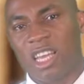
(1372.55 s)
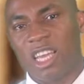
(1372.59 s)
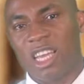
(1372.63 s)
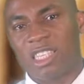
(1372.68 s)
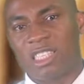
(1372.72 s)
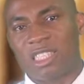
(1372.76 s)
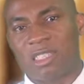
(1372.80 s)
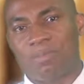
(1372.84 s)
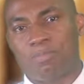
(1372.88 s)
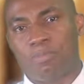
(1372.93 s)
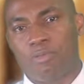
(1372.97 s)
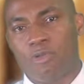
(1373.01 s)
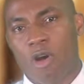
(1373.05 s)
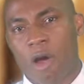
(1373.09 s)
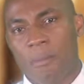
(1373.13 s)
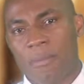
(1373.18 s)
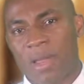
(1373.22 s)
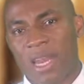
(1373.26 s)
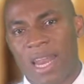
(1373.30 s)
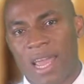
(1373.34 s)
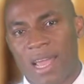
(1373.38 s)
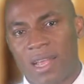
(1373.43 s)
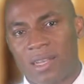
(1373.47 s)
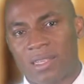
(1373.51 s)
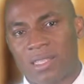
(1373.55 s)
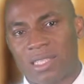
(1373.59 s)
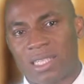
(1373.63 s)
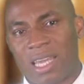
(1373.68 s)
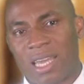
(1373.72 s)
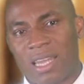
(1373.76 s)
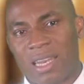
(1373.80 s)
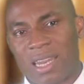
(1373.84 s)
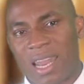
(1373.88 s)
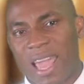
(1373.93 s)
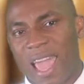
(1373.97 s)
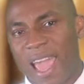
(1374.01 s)
its prominence
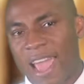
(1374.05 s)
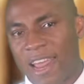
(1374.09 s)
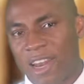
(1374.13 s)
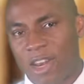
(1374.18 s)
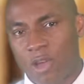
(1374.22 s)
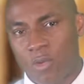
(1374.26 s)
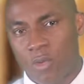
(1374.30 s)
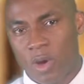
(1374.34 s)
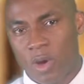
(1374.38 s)
in any